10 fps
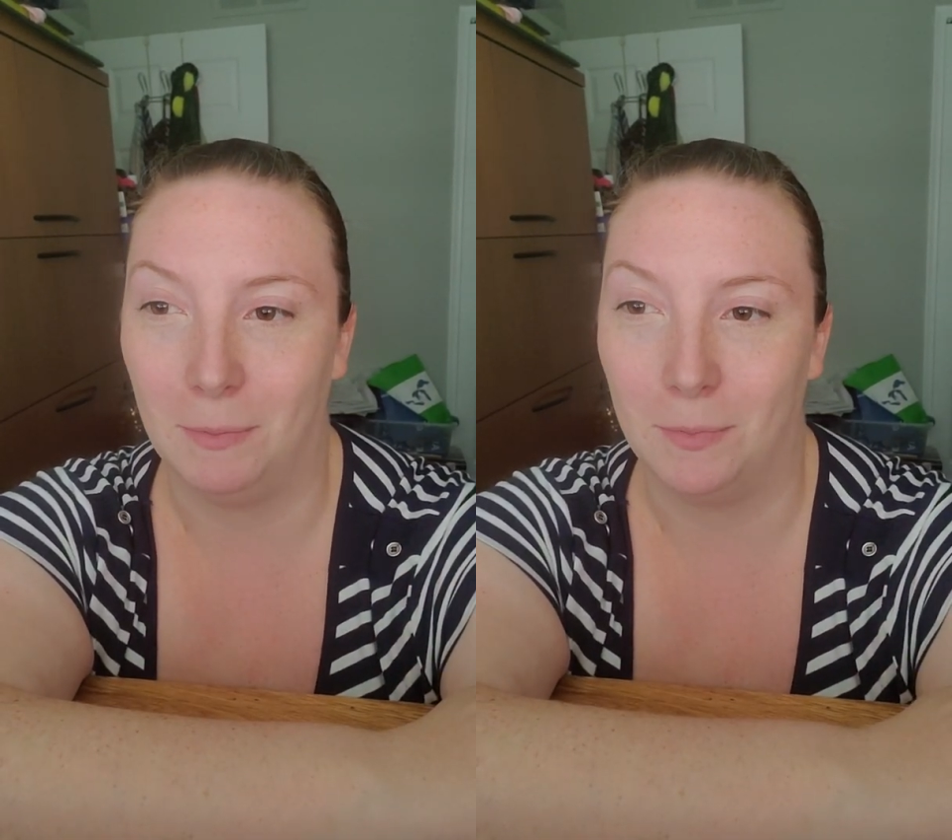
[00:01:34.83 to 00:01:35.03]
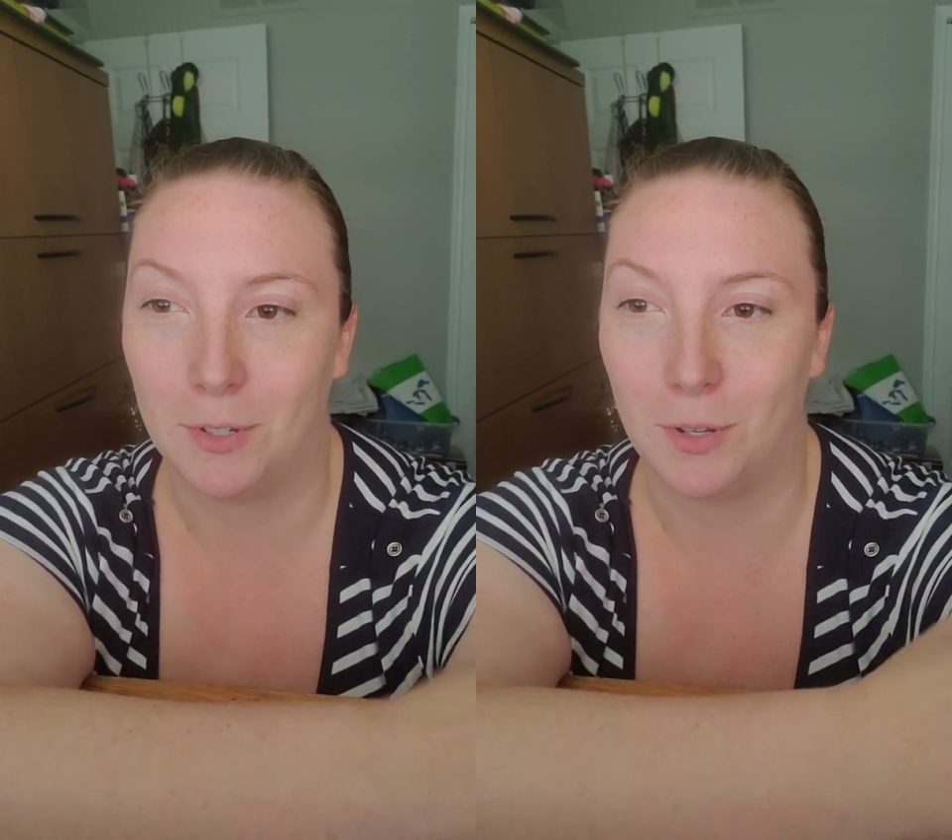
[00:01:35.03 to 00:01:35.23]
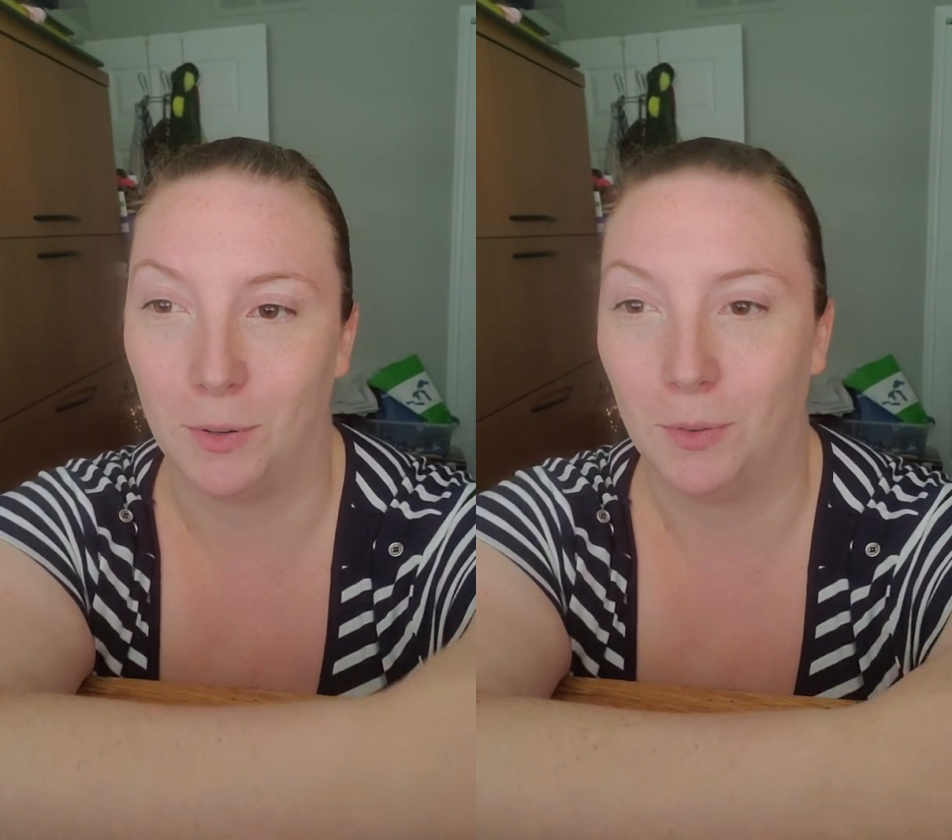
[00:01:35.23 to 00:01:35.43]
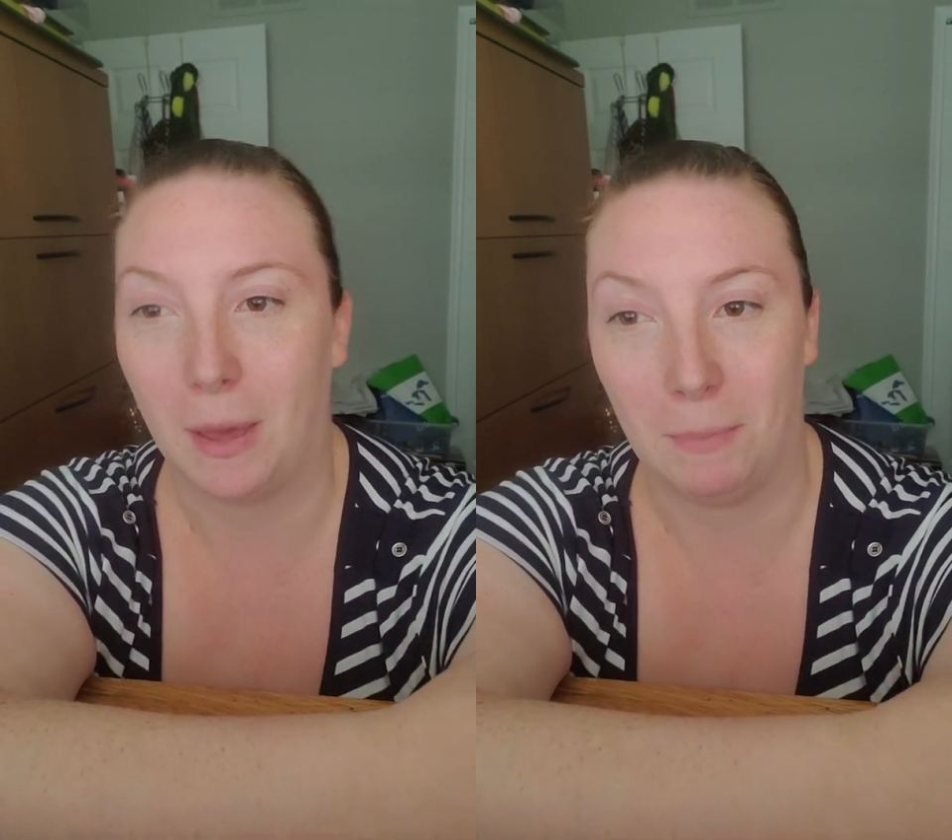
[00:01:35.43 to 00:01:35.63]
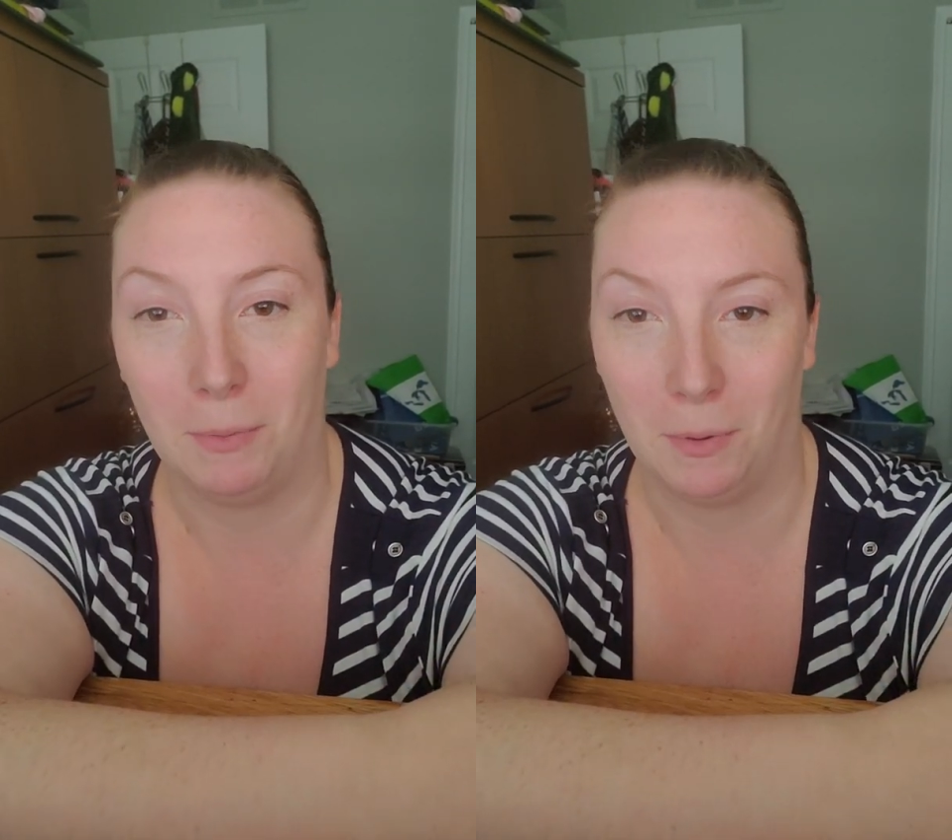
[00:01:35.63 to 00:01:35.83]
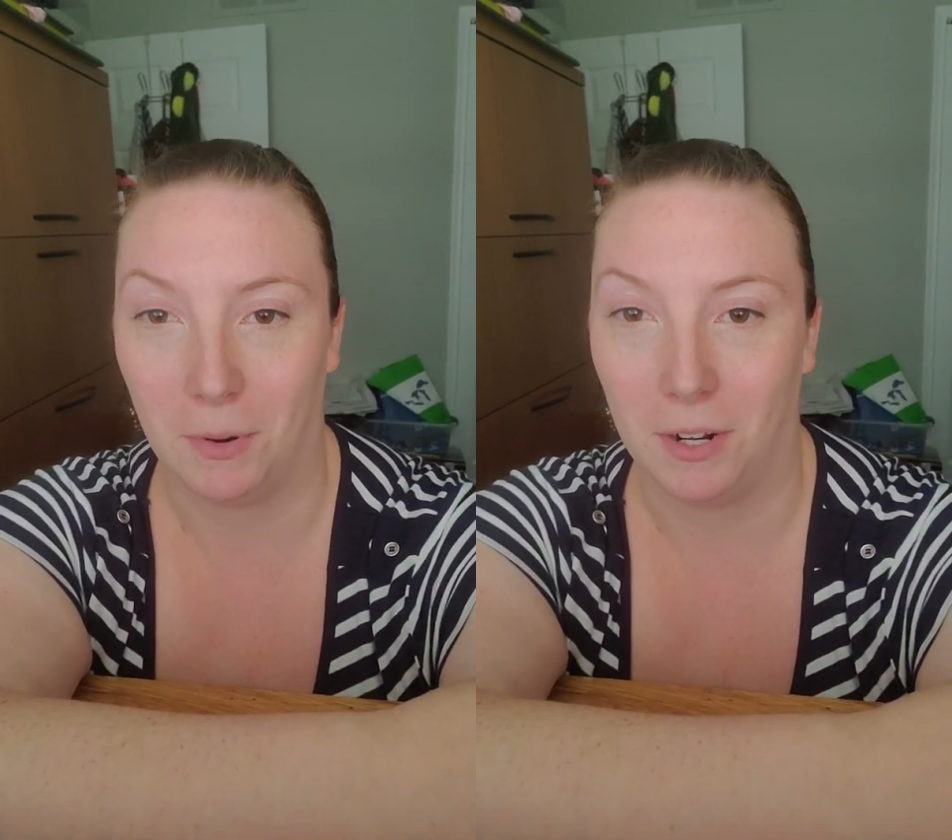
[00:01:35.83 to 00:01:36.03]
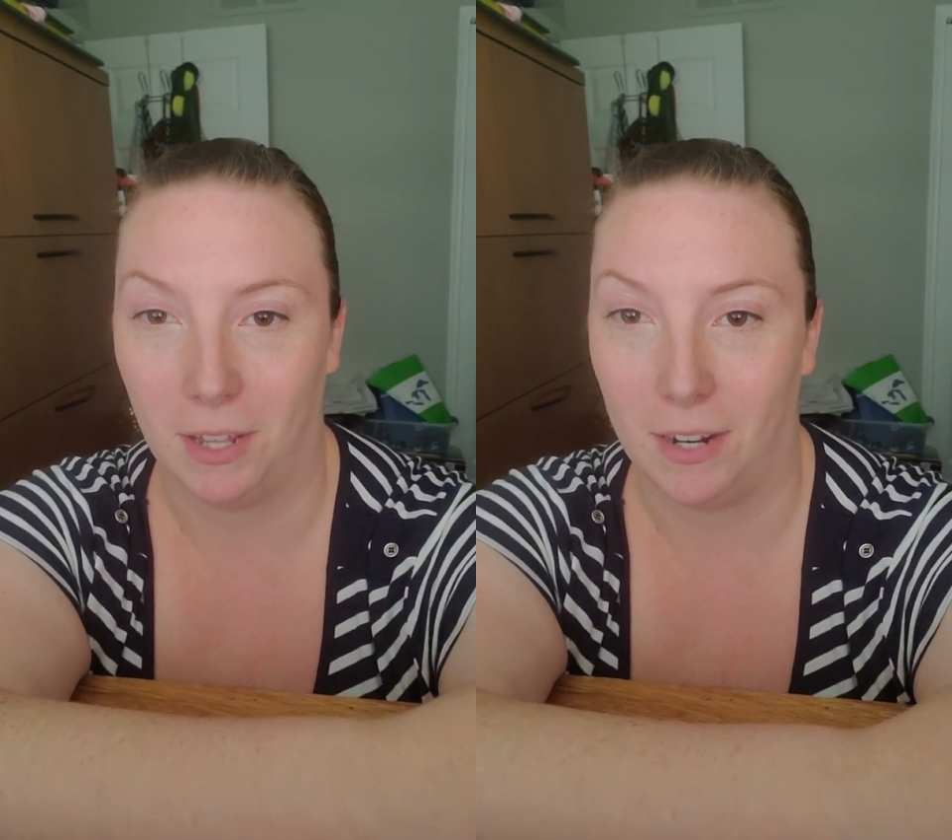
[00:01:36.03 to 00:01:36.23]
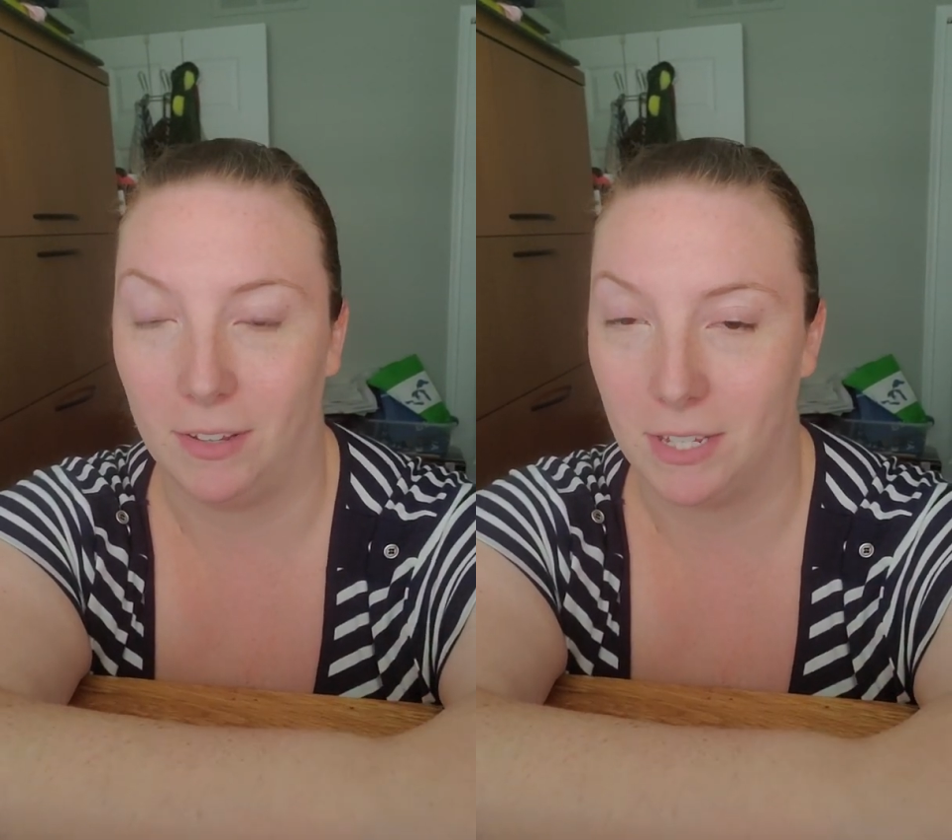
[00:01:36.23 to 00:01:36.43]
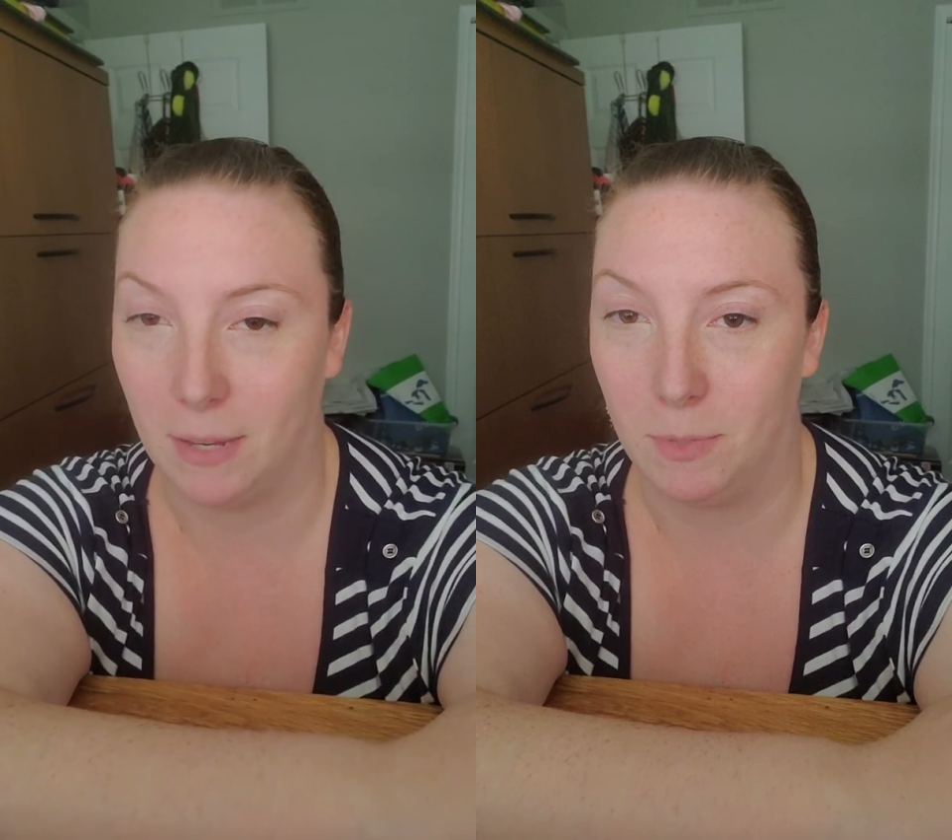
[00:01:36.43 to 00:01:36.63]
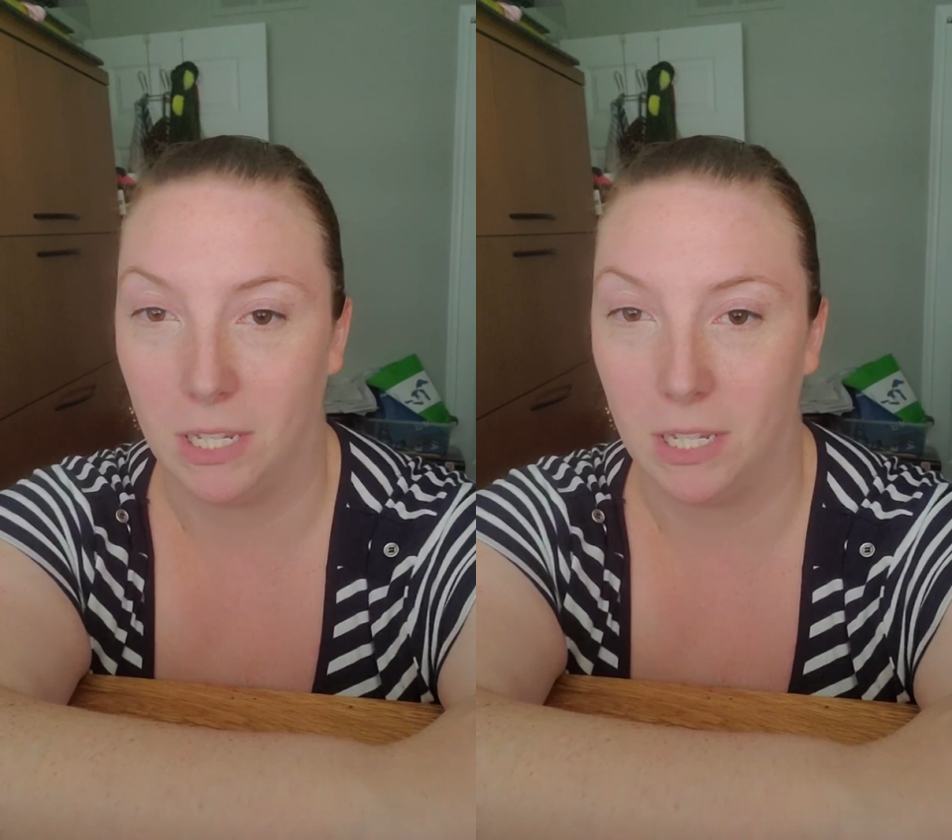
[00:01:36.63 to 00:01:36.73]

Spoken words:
so that meant we were in a lot of the same